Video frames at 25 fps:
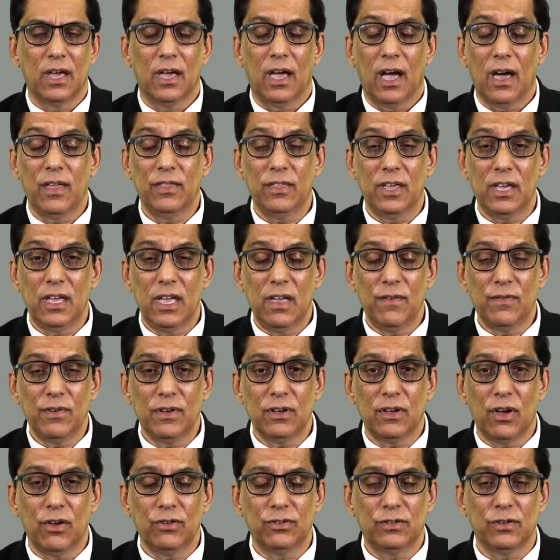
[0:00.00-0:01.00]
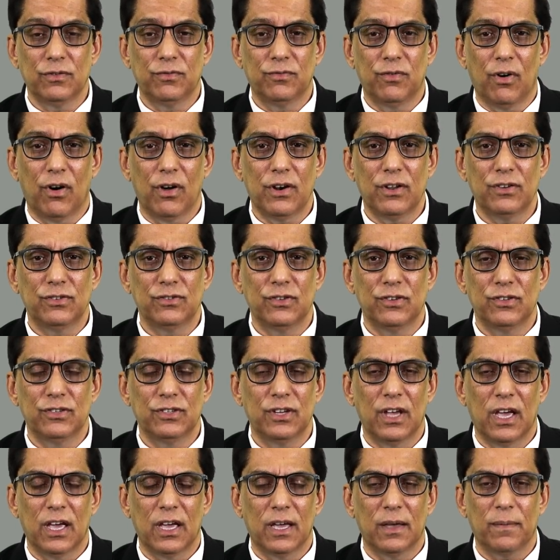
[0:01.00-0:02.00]
and they even go so far as to
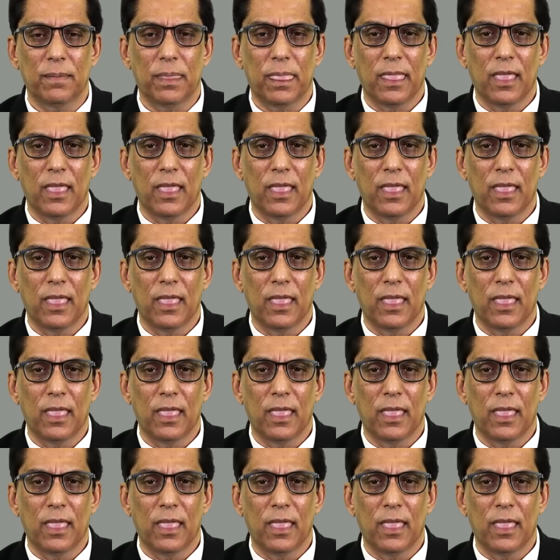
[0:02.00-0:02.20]
say,